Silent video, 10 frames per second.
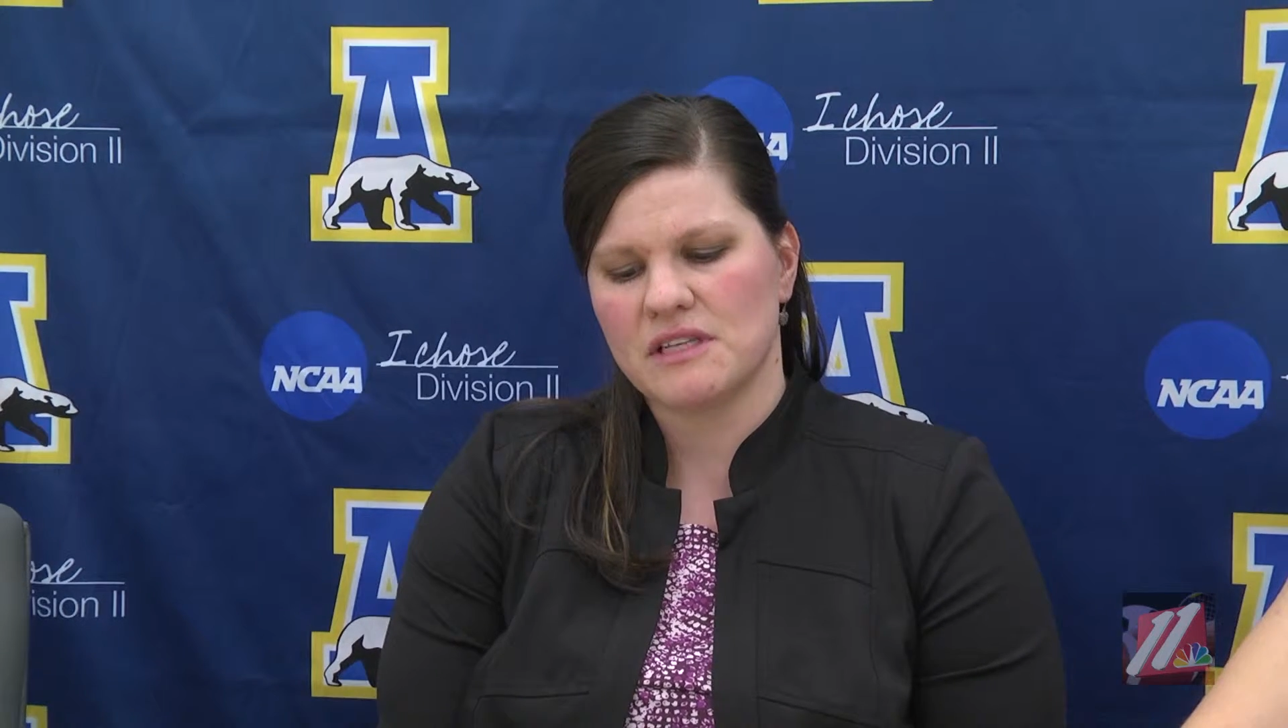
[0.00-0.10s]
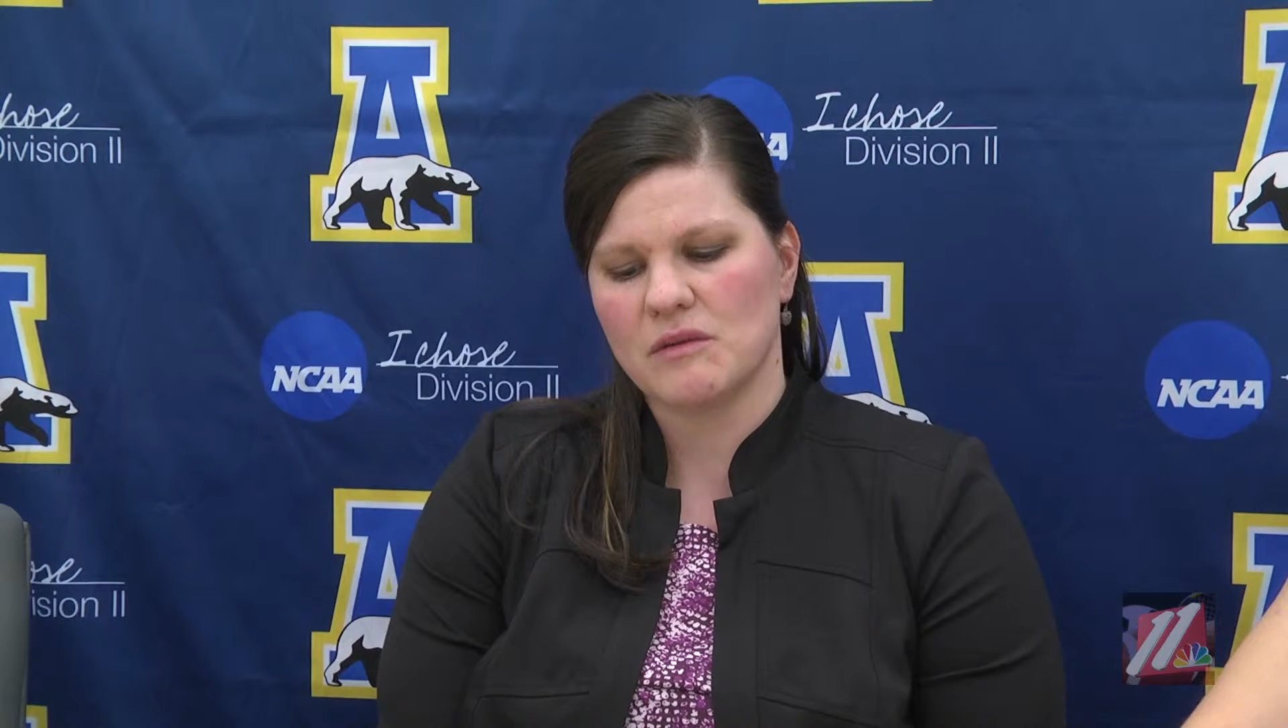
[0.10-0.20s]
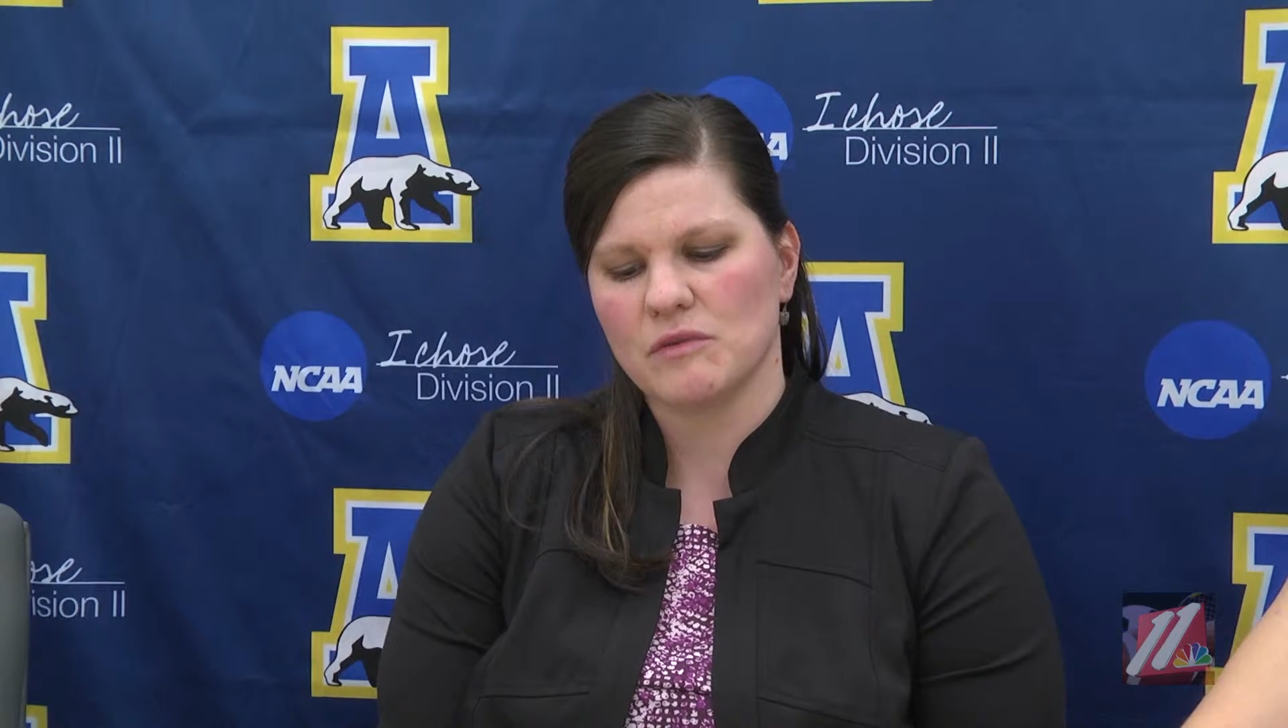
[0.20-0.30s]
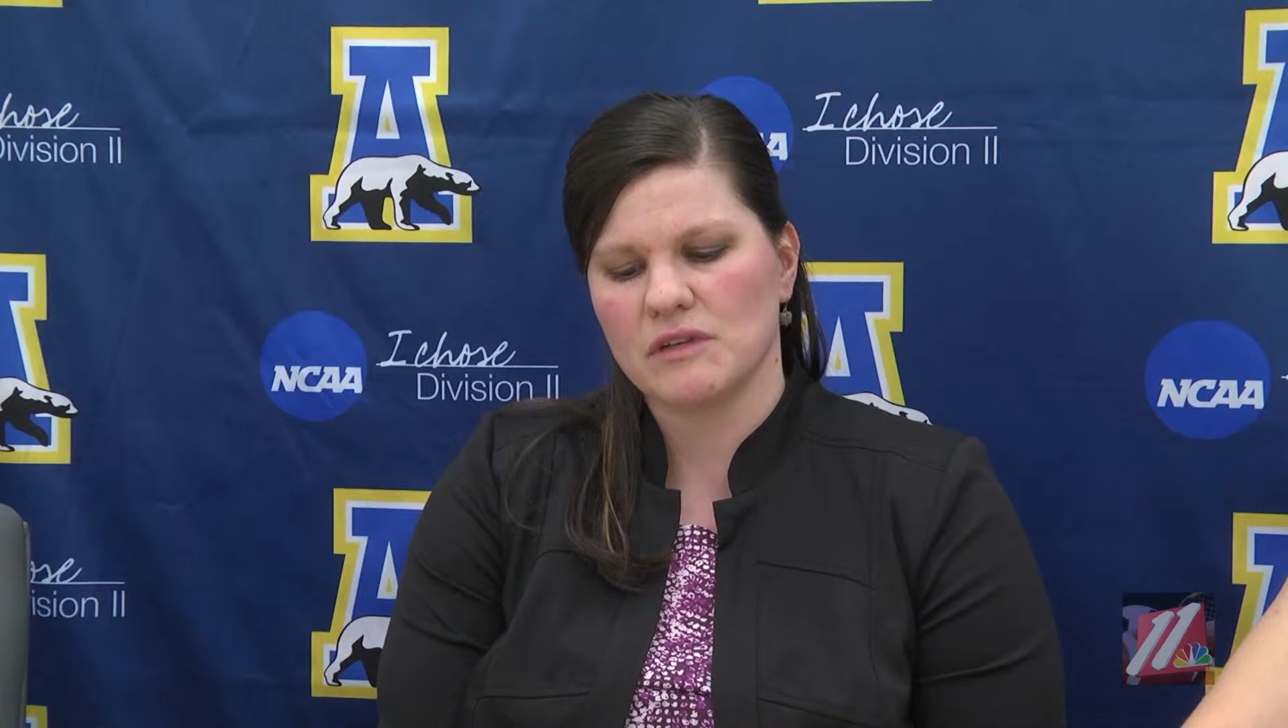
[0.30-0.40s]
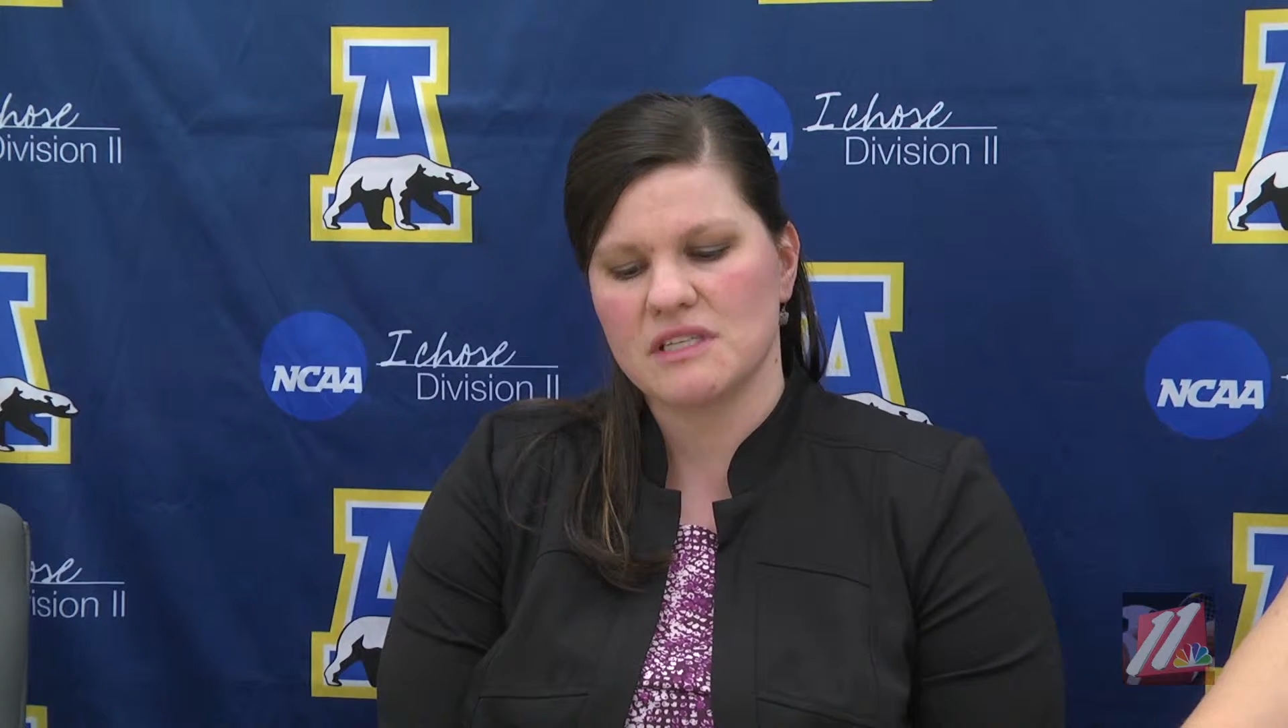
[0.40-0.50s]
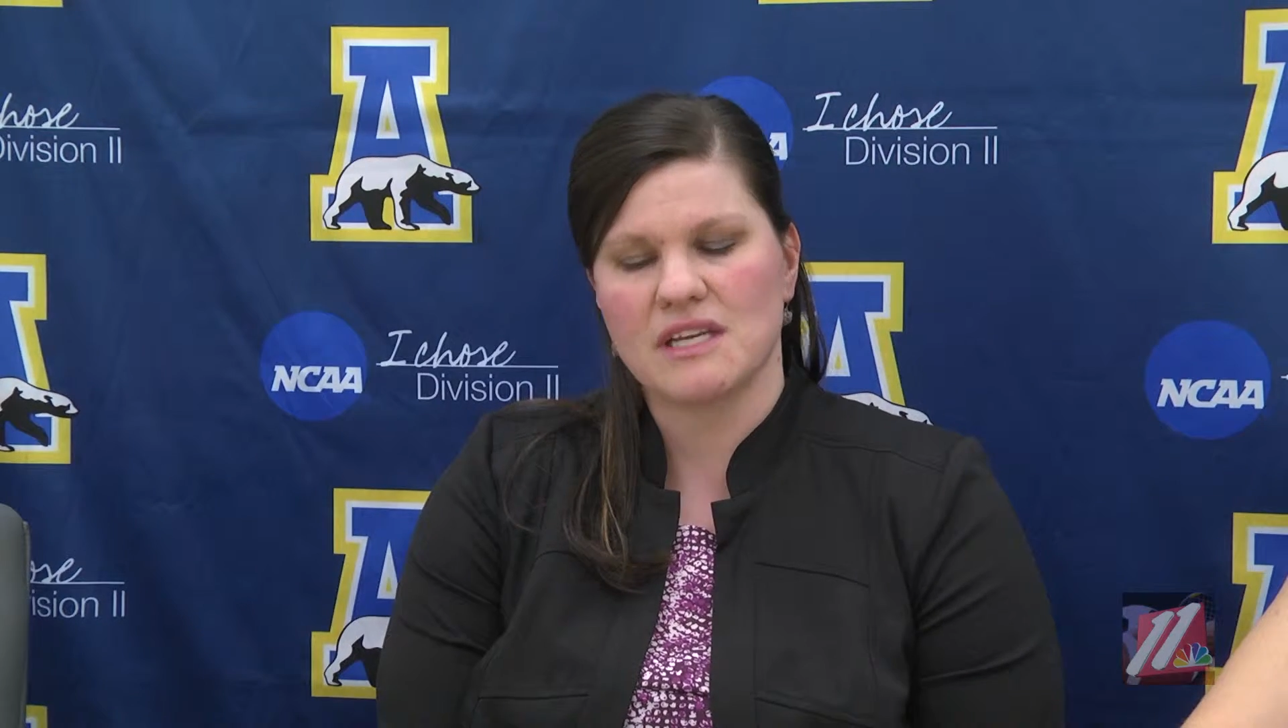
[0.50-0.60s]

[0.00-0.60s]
team really